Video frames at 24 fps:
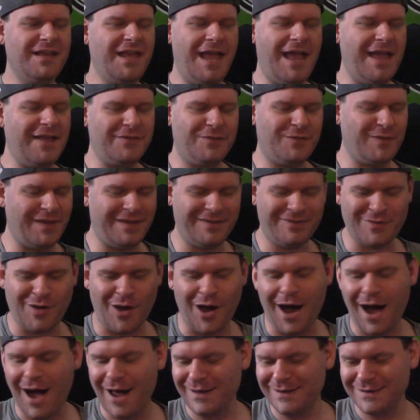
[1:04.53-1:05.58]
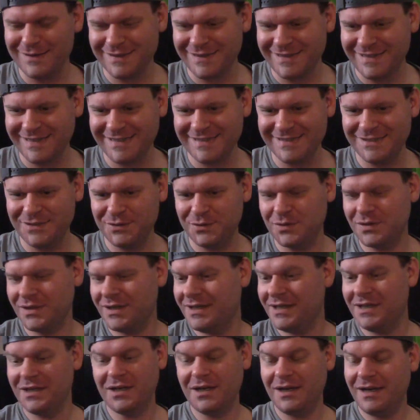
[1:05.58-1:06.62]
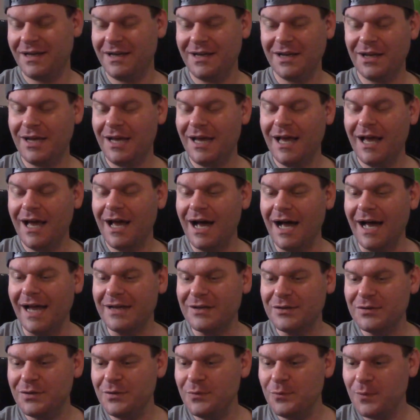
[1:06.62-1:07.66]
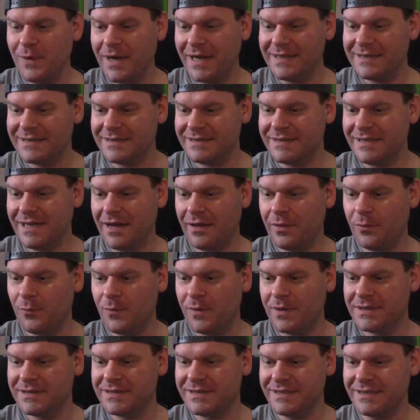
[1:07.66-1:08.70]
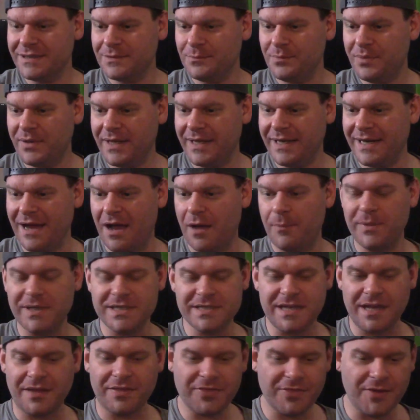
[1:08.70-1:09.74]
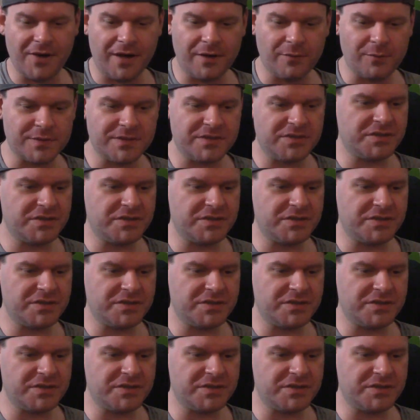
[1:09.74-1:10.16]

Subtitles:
As odd as it is, I couldn't wait to see how the one scene played out, because I thought it